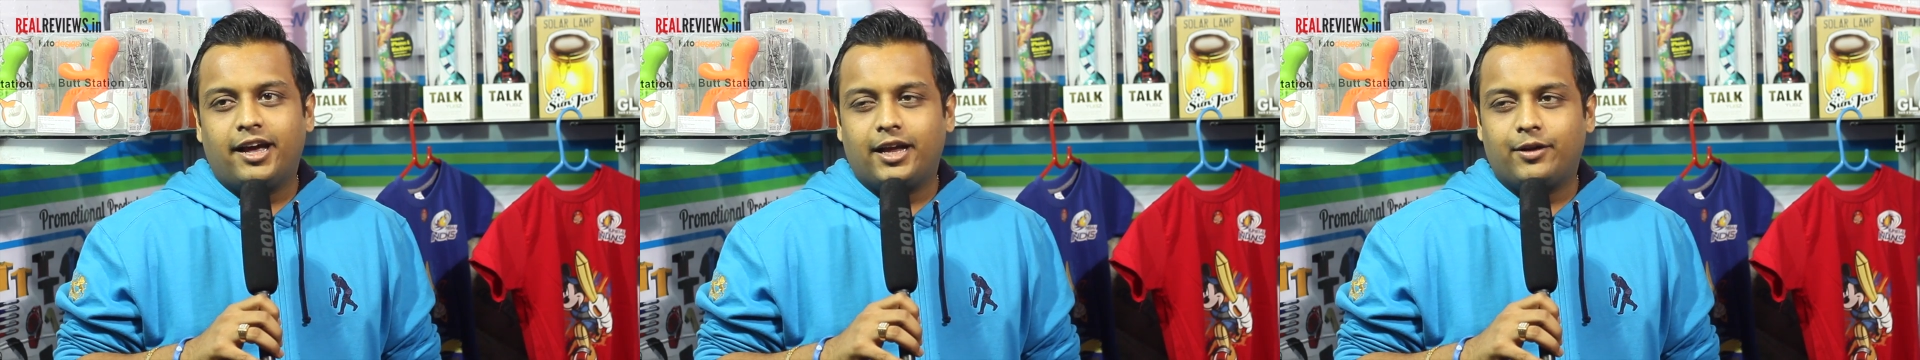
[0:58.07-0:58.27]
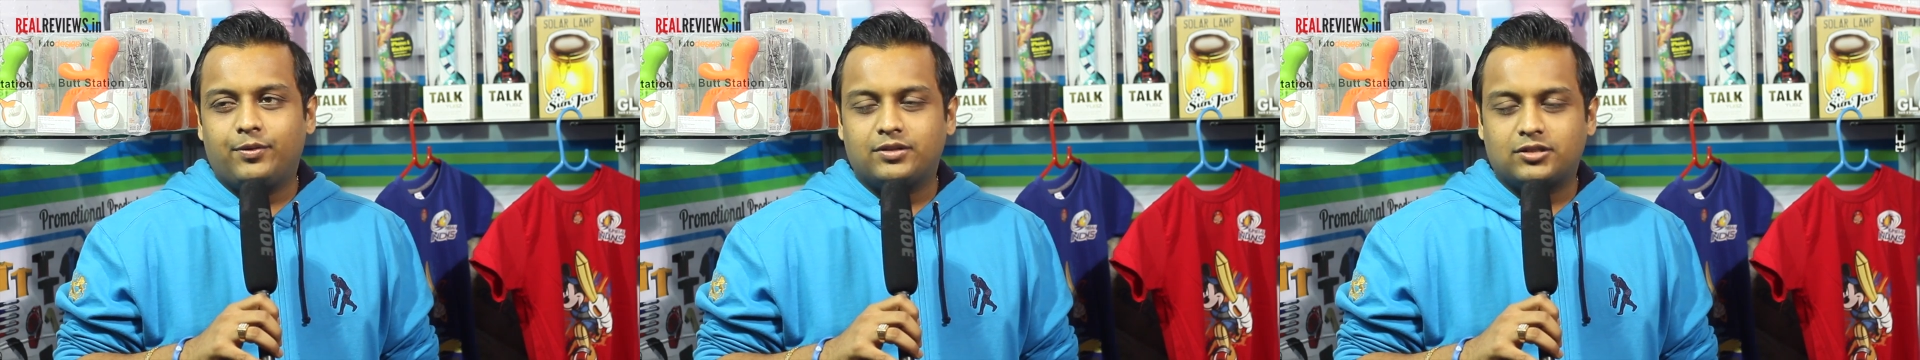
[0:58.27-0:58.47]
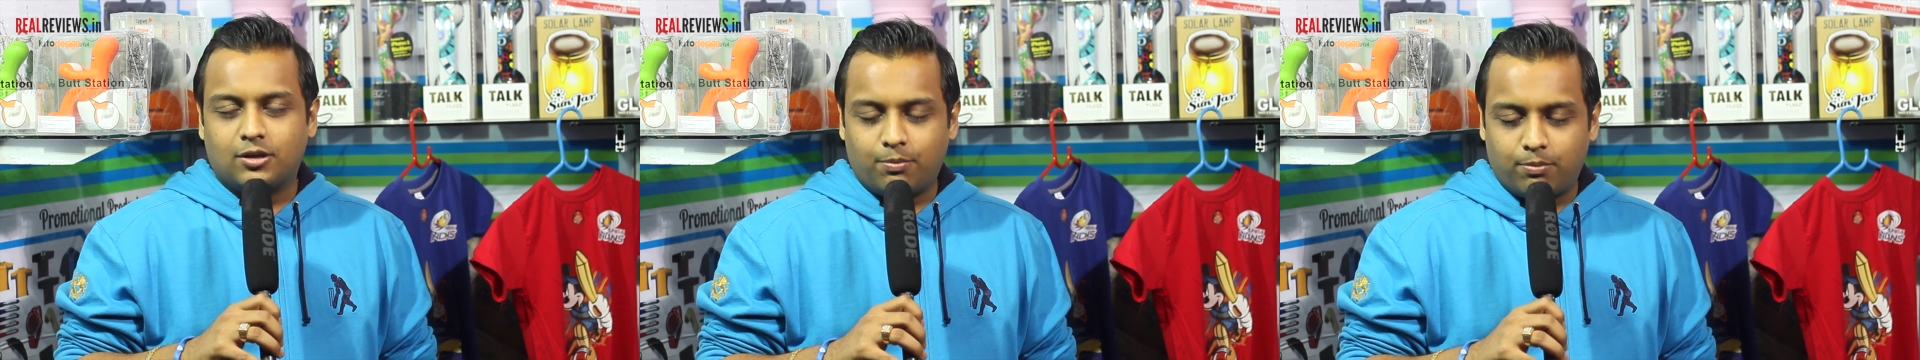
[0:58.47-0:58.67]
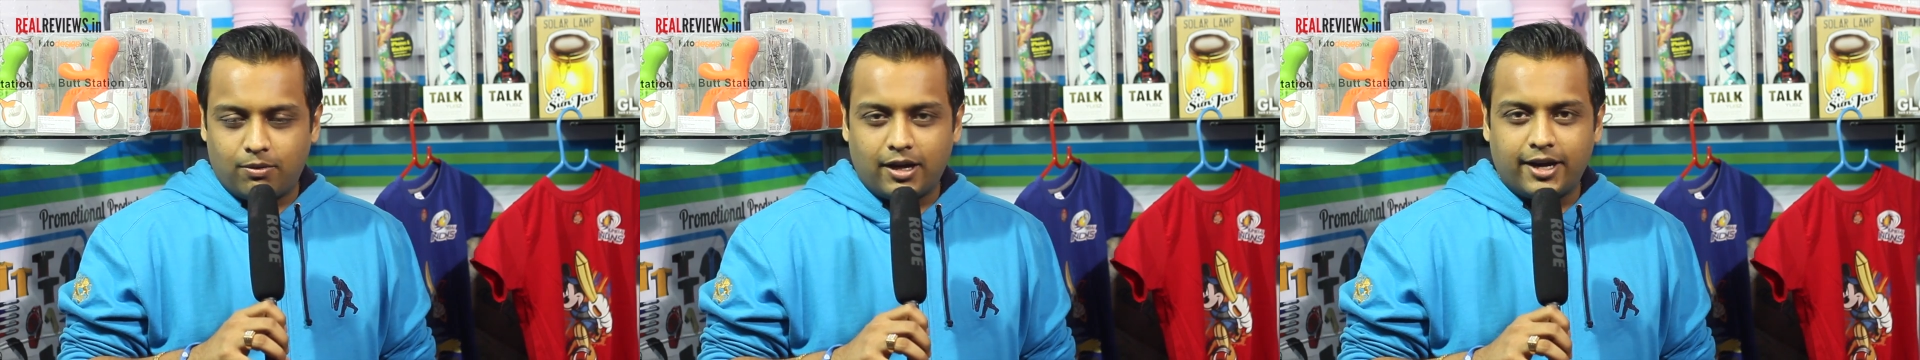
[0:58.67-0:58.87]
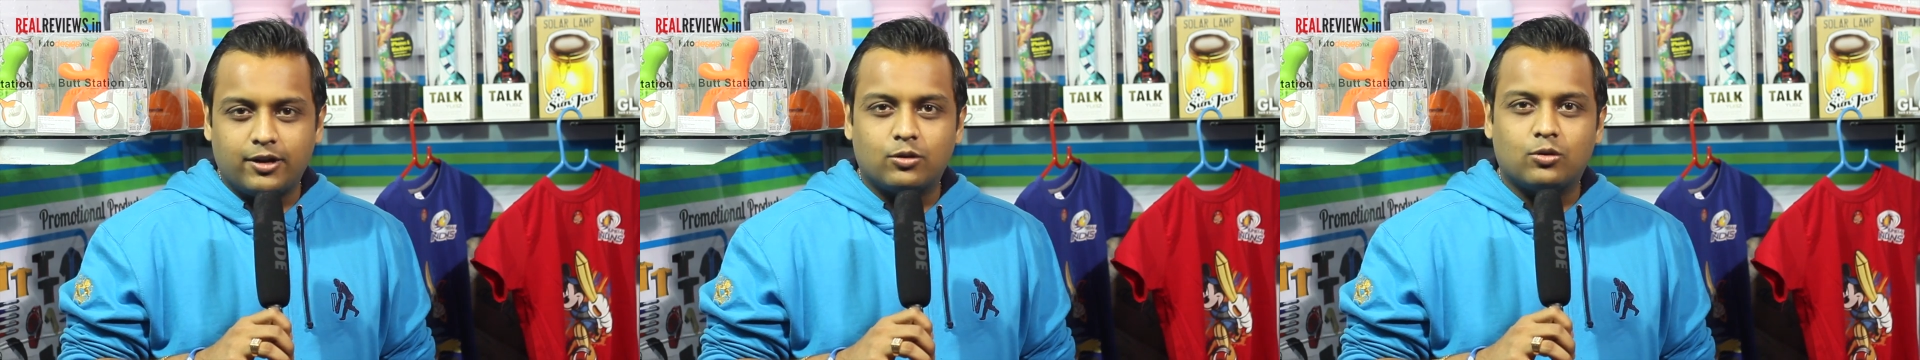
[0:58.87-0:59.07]
And we
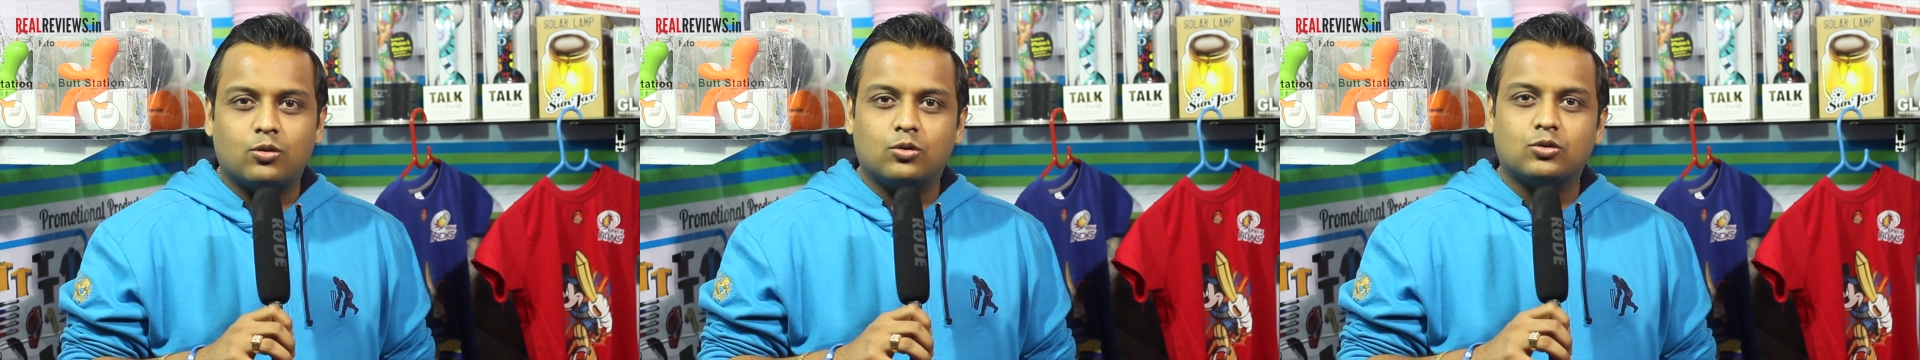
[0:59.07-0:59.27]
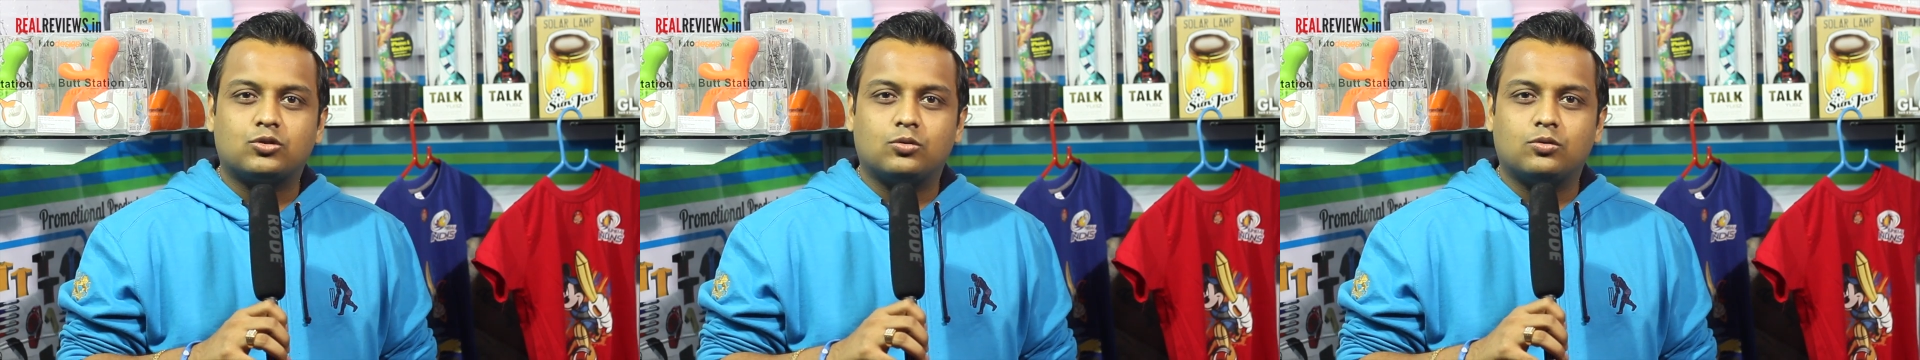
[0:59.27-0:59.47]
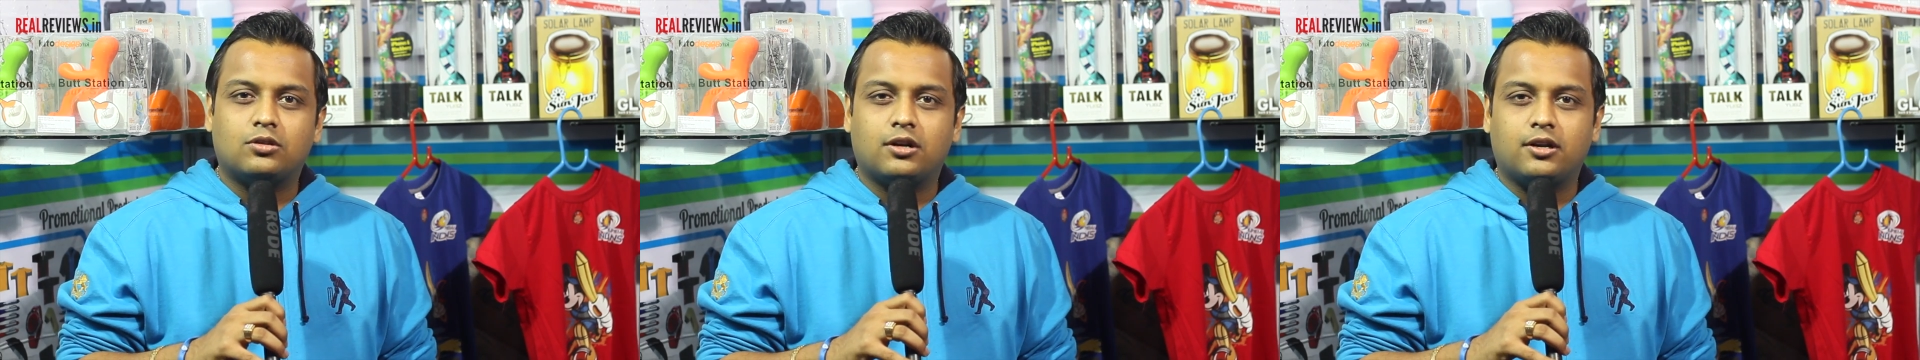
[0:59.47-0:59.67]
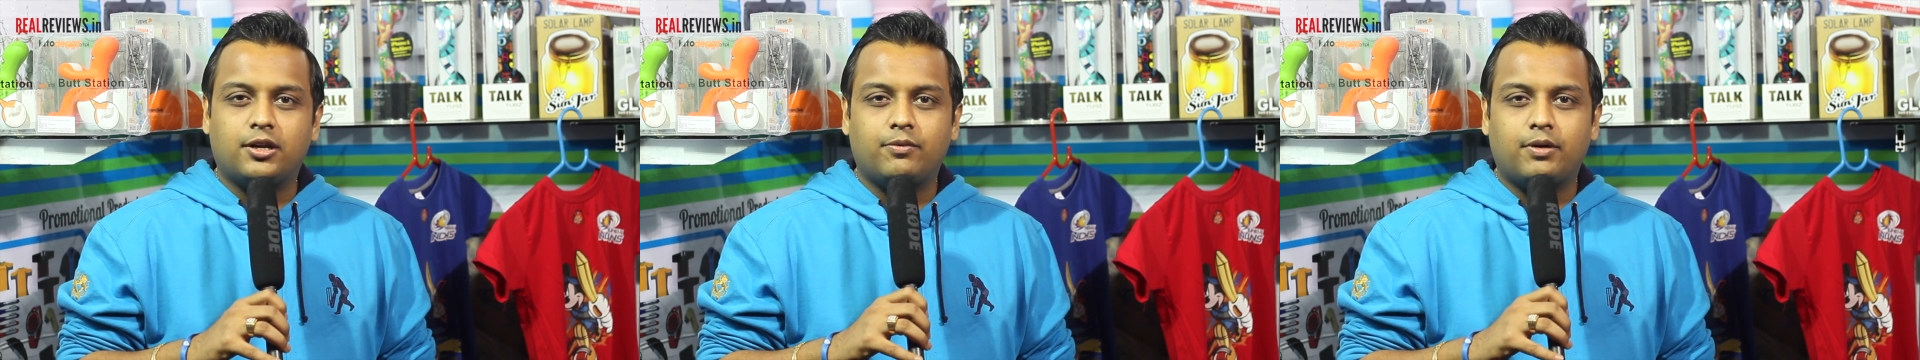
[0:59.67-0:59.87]
supply to close to 30